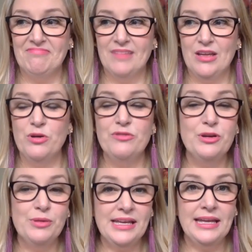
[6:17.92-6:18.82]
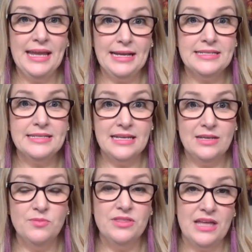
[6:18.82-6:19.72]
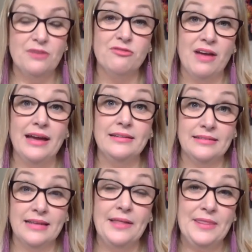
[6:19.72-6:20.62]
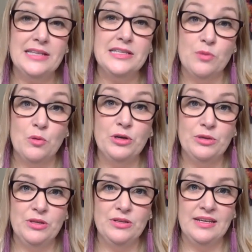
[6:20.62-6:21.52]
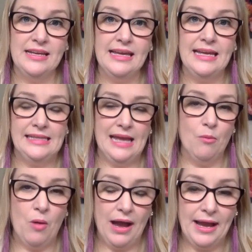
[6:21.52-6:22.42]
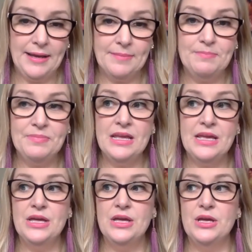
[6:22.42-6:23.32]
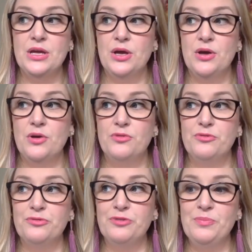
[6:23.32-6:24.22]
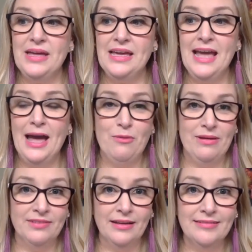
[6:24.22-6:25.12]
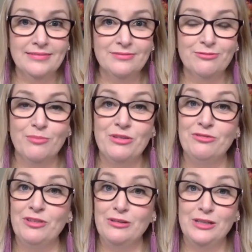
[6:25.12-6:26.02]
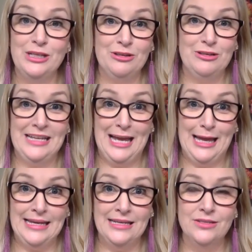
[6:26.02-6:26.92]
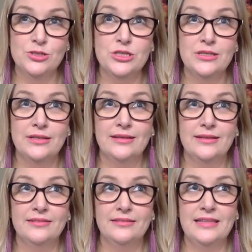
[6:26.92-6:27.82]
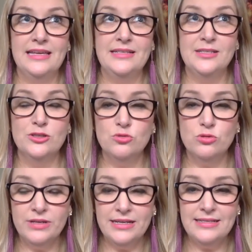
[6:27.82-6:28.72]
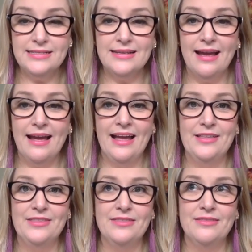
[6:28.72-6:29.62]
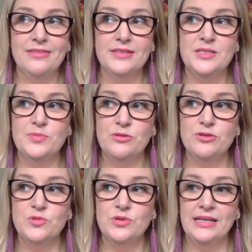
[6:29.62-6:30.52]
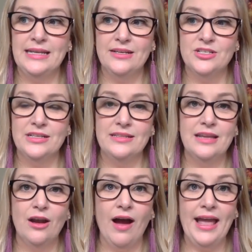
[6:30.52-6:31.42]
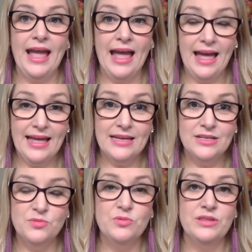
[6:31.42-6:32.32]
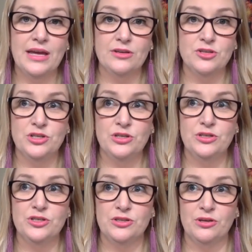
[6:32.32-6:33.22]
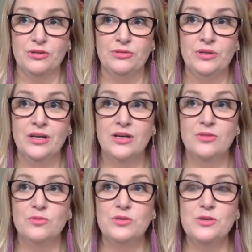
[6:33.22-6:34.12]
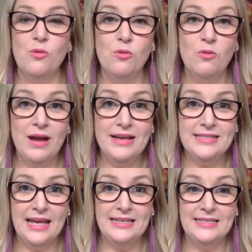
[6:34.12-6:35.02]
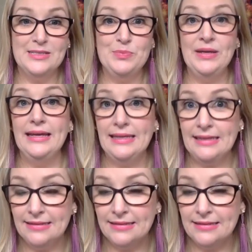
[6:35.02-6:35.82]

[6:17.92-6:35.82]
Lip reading: we're very connected in with that faith and that small community in that way. For me, however, from a very early age, these stories and the spiritual connection that I had with our church, though, was always at its peak